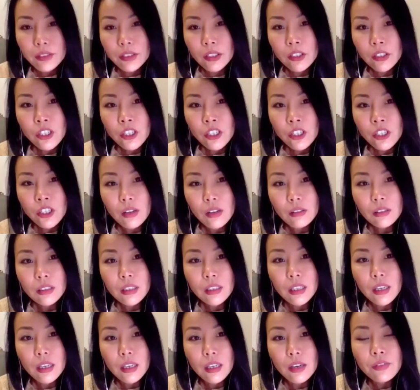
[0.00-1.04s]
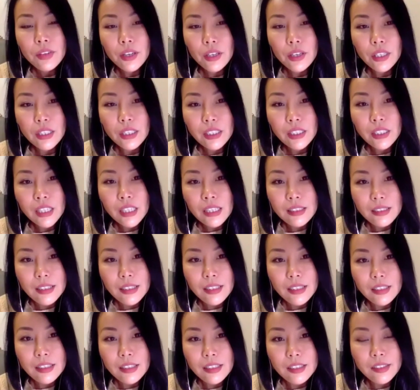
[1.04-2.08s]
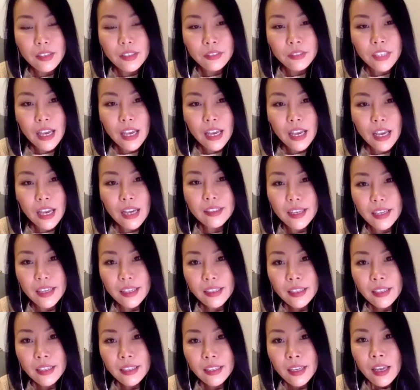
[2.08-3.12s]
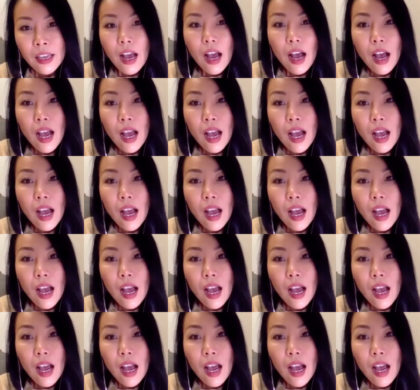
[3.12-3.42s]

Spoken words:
after I check out the very last sentence of the essay,